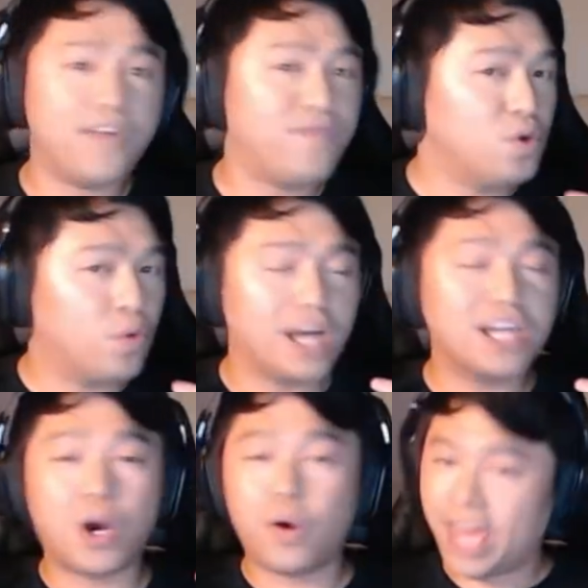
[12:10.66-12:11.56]
If you want
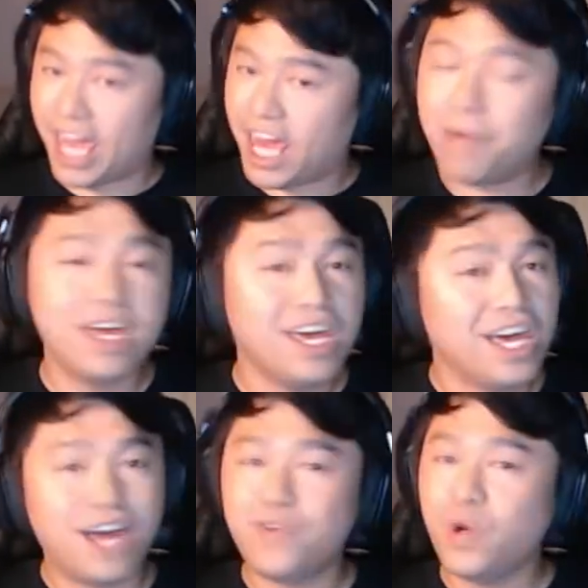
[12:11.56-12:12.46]
to go ham,
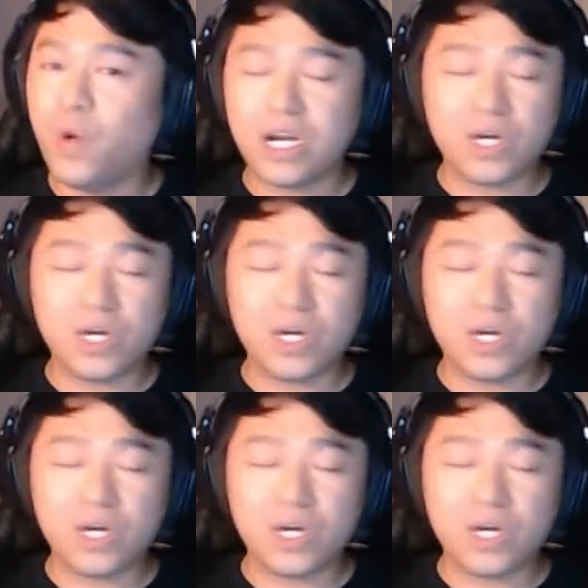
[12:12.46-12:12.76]
if you want